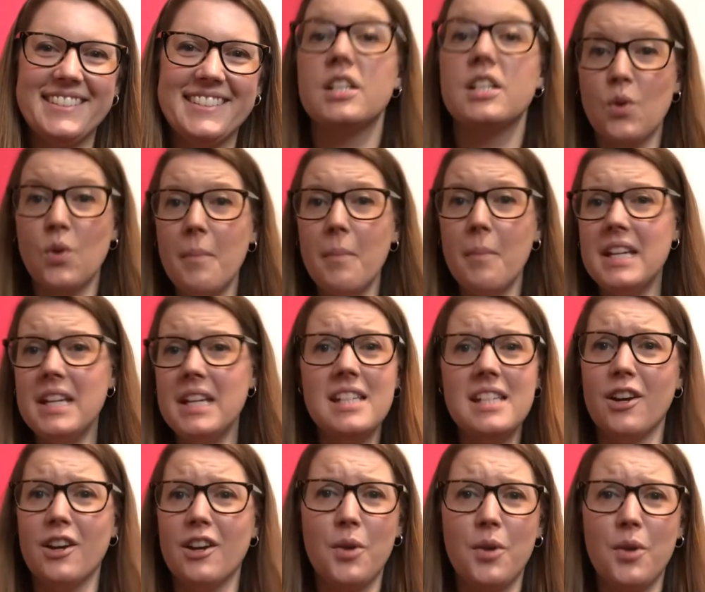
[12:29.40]
So I'm an
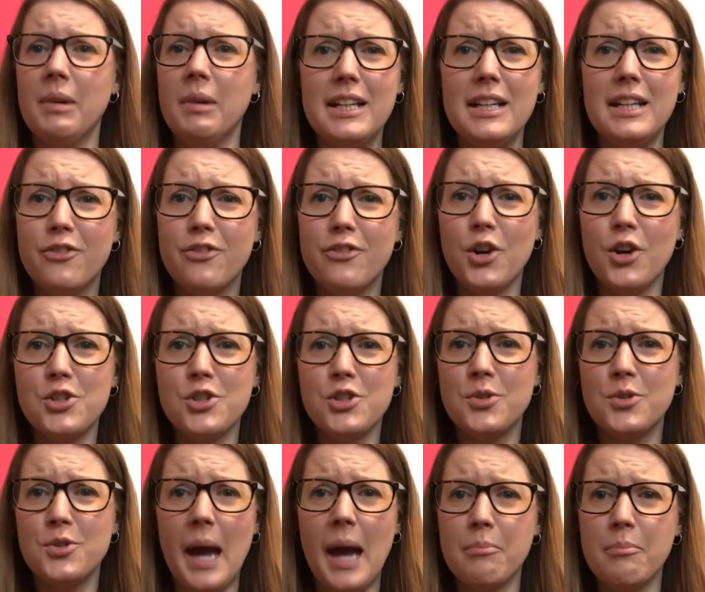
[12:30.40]
idiot and completely forgot to
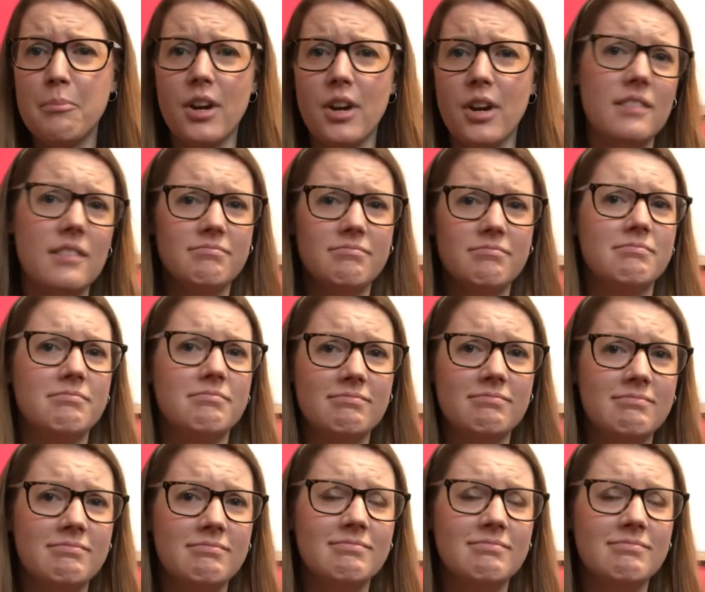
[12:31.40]
do Cadbury.
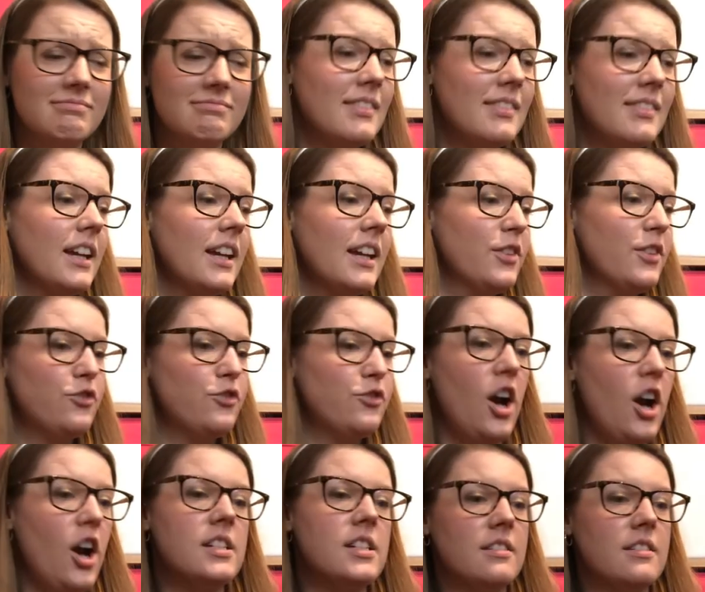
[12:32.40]

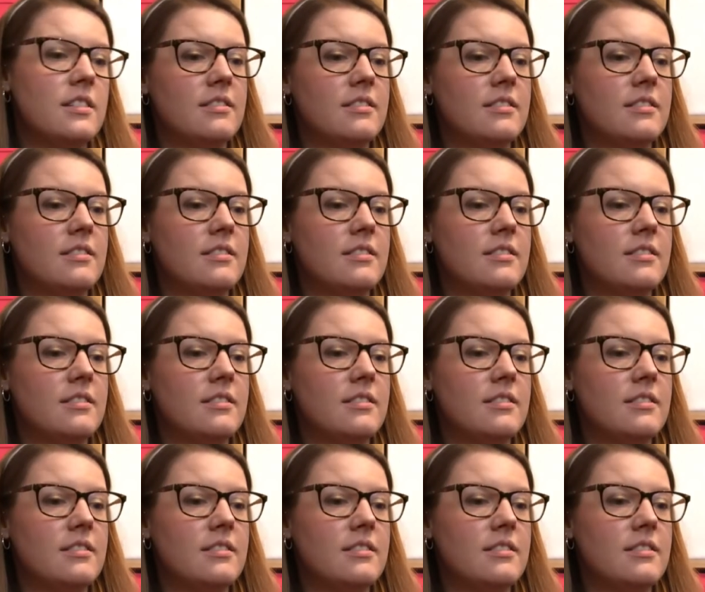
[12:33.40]
Right.